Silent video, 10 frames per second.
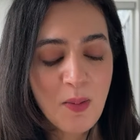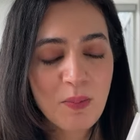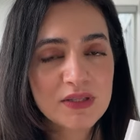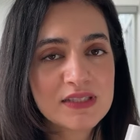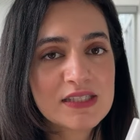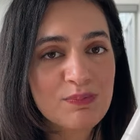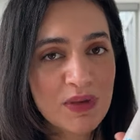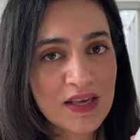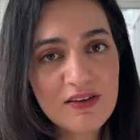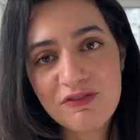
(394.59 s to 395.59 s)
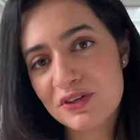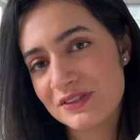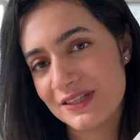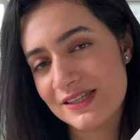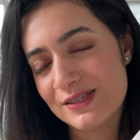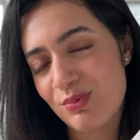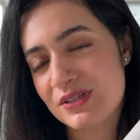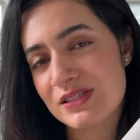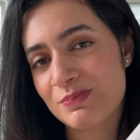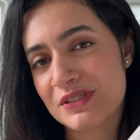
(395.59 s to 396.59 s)
But speaking for this
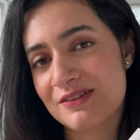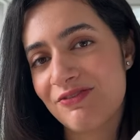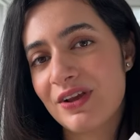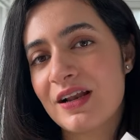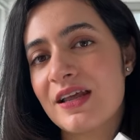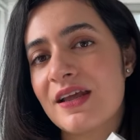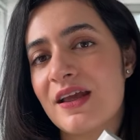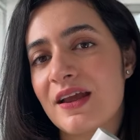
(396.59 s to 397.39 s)
one specifically,